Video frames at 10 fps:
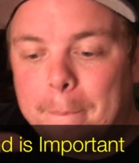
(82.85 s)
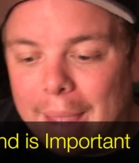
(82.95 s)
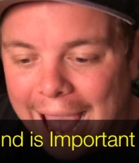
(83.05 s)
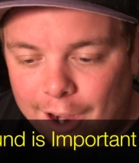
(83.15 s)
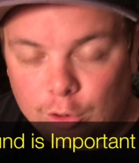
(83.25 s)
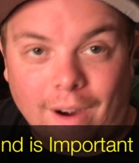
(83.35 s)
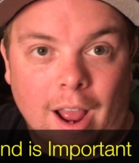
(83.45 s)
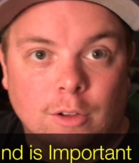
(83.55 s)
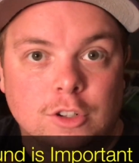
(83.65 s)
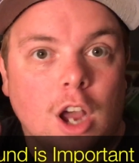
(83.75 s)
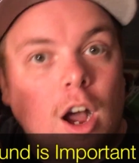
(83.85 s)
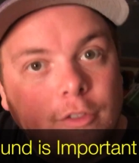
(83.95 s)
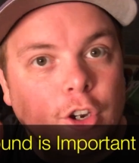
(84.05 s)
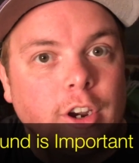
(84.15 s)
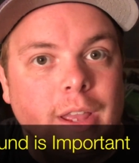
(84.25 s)
background
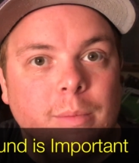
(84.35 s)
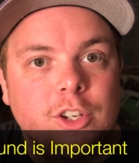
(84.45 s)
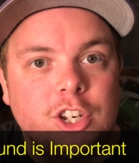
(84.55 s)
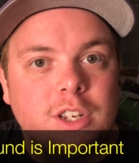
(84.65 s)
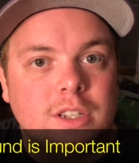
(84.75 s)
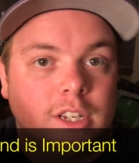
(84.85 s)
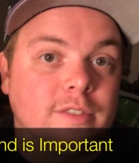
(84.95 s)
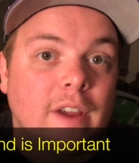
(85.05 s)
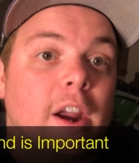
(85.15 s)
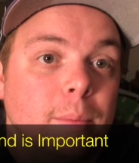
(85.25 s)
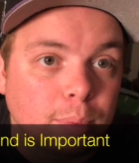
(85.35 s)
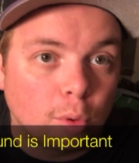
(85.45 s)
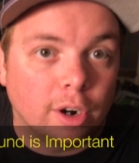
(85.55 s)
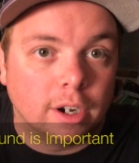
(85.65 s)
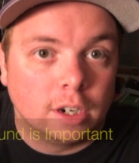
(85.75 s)
of your images is very
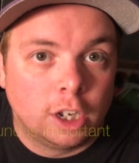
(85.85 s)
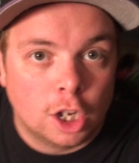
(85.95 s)
important.